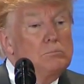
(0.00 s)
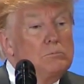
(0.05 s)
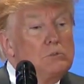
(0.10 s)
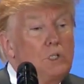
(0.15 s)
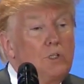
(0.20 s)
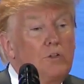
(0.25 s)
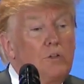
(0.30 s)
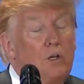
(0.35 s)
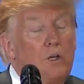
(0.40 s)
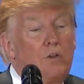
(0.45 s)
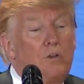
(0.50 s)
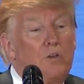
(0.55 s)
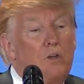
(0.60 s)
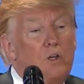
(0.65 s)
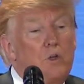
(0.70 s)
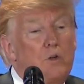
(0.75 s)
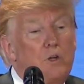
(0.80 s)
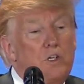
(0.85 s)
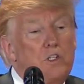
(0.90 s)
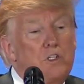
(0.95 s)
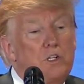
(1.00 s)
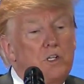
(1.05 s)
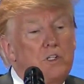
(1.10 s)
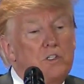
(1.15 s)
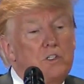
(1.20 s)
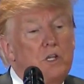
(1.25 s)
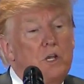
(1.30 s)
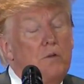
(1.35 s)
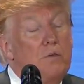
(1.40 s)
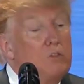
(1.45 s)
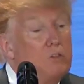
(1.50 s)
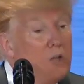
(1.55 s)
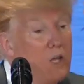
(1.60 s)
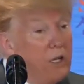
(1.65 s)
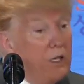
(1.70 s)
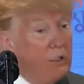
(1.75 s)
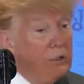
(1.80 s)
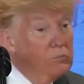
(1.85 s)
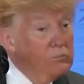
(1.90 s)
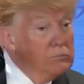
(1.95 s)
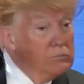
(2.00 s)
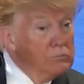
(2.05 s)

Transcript: because it is interesting stuff. Say it.